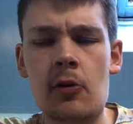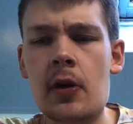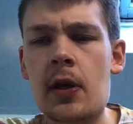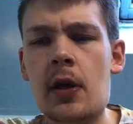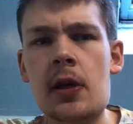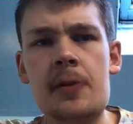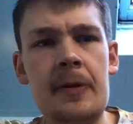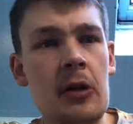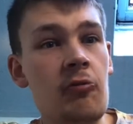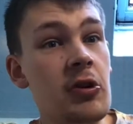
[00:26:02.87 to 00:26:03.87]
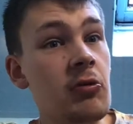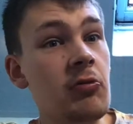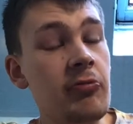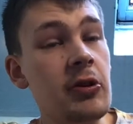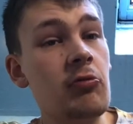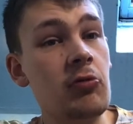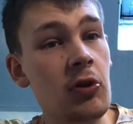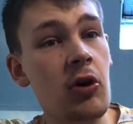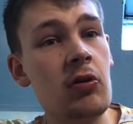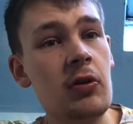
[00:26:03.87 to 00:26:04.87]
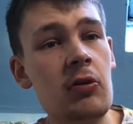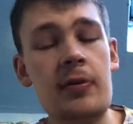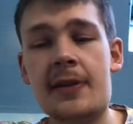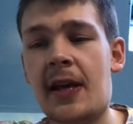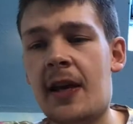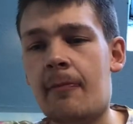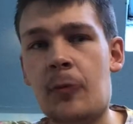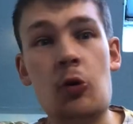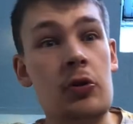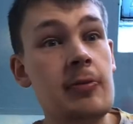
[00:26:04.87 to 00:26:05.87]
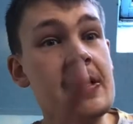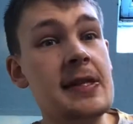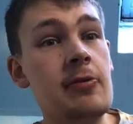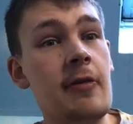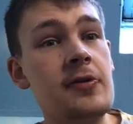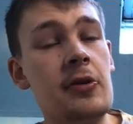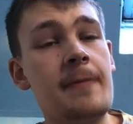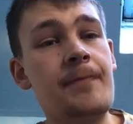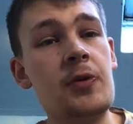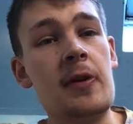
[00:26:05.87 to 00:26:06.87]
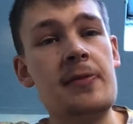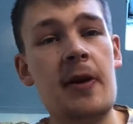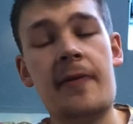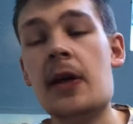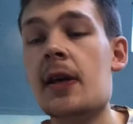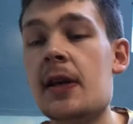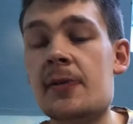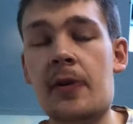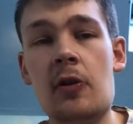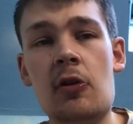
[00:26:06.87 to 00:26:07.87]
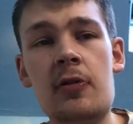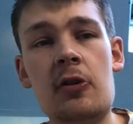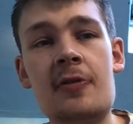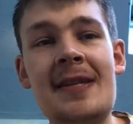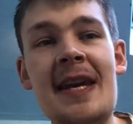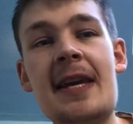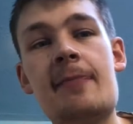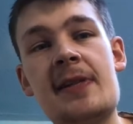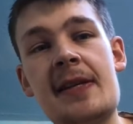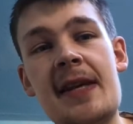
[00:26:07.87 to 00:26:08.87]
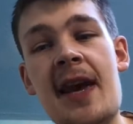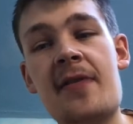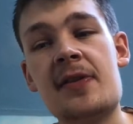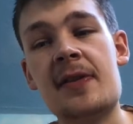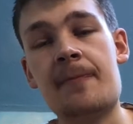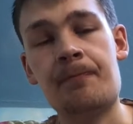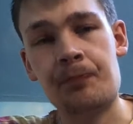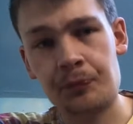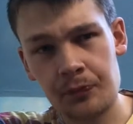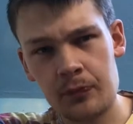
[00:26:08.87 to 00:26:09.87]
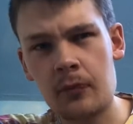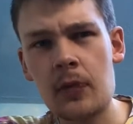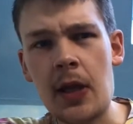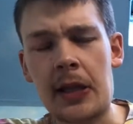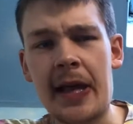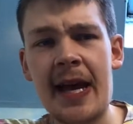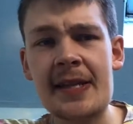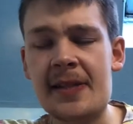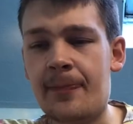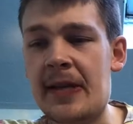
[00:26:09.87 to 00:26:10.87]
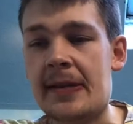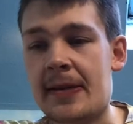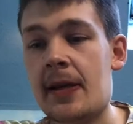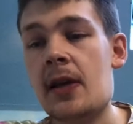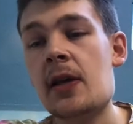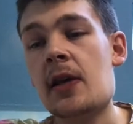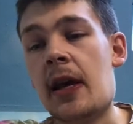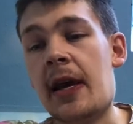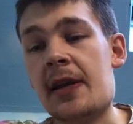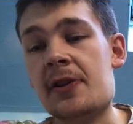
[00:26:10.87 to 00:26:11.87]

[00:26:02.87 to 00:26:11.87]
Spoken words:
it is. So it's been a real long time. No, 2012, sorry. 2012. It's been a long time since Everton last beat